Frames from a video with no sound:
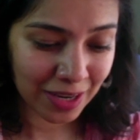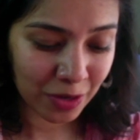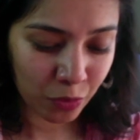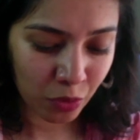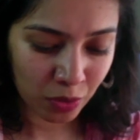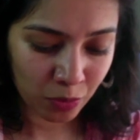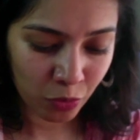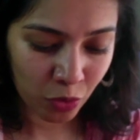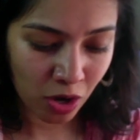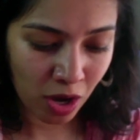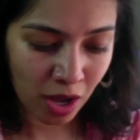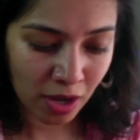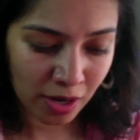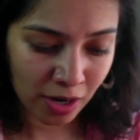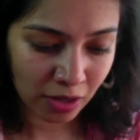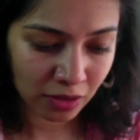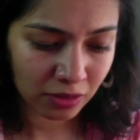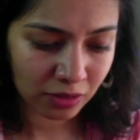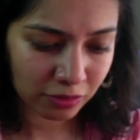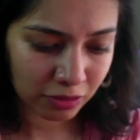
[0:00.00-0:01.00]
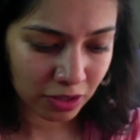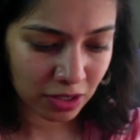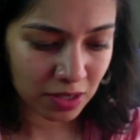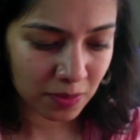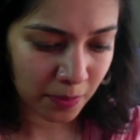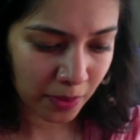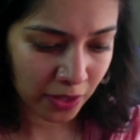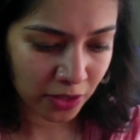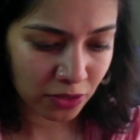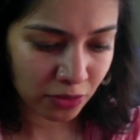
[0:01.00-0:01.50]
one more card out, this
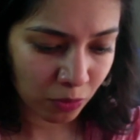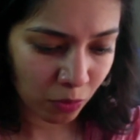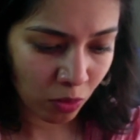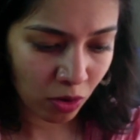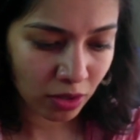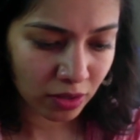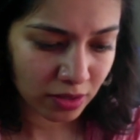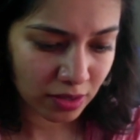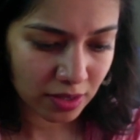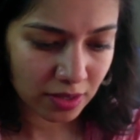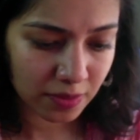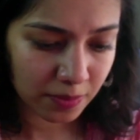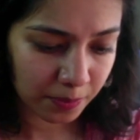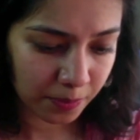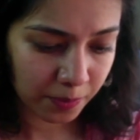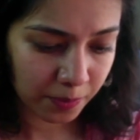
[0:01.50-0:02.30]
Page of Wands.